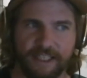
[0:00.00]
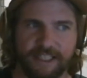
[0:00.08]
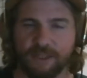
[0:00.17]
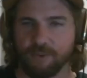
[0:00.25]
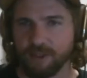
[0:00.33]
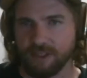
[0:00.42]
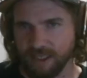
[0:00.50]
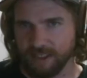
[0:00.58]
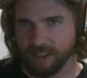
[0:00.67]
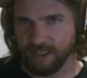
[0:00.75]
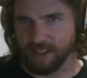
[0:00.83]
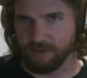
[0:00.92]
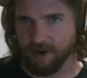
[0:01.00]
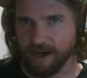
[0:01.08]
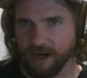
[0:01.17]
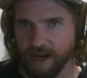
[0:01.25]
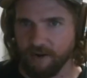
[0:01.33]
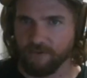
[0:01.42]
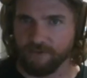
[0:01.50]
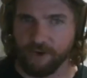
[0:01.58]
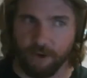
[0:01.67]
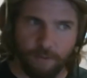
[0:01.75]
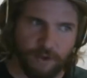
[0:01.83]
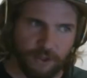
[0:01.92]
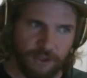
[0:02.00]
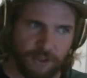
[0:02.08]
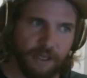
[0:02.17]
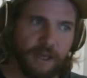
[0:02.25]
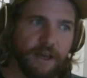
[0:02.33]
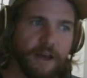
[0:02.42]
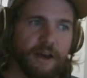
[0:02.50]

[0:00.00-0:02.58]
this is where Tesla is right now commercially.